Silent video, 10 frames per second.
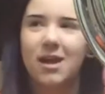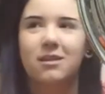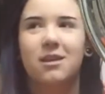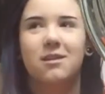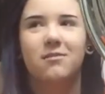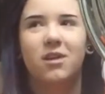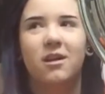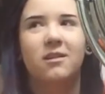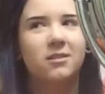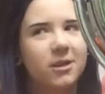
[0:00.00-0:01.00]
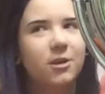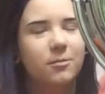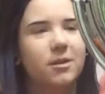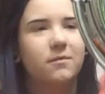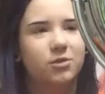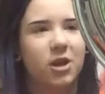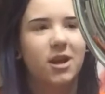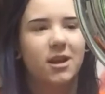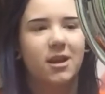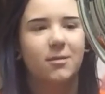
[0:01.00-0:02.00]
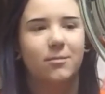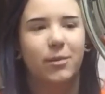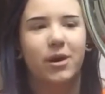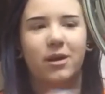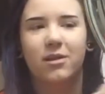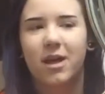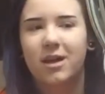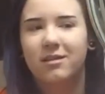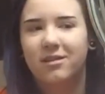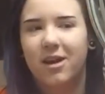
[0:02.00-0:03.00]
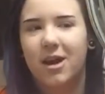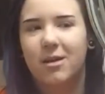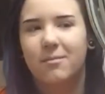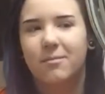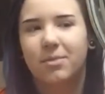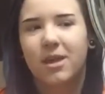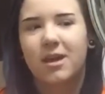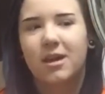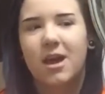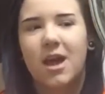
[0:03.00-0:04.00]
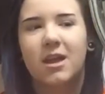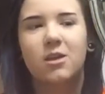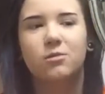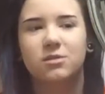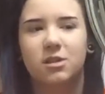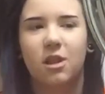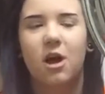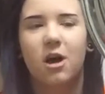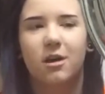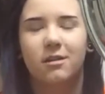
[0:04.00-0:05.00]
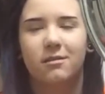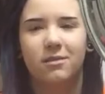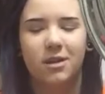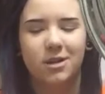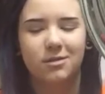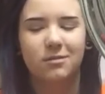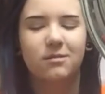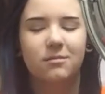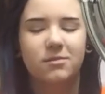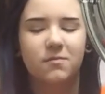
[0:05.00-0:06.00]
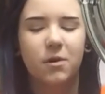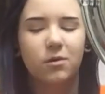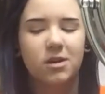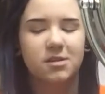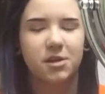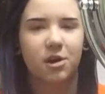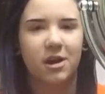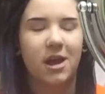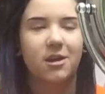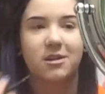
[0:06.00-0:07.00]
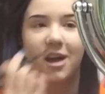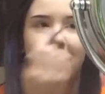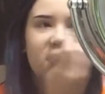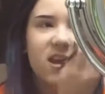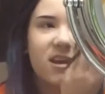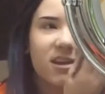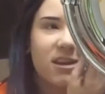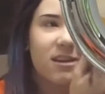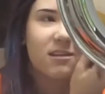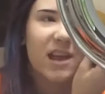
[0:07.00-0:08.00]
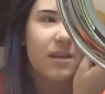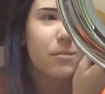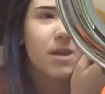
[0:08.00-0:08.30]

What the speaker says: likely they've done a little bit of training, but a lot of the time, like, any old salon, they're focused on hair cutting and, like,